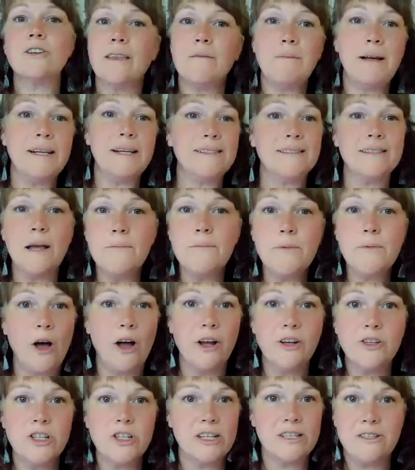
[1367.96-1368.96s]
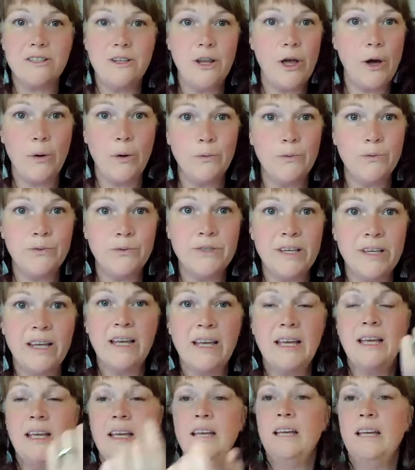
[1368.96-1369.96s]
answer that my subconscious
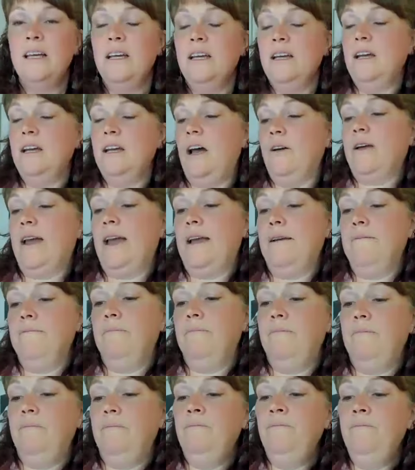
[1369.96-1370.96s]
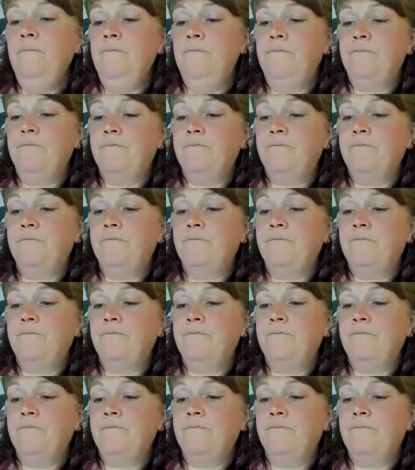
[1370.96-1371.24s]
knows. Okay.